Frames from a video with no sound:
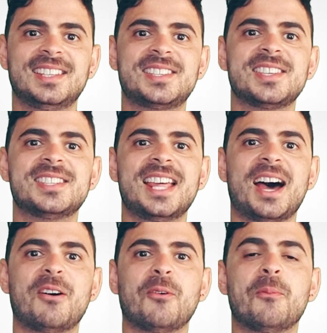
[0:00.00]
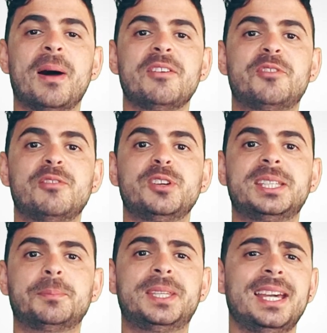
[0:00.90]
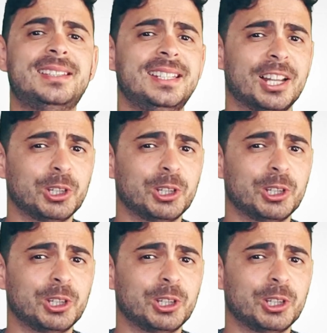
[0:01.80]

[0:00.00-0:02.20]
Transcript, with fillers: this is now my favorite update in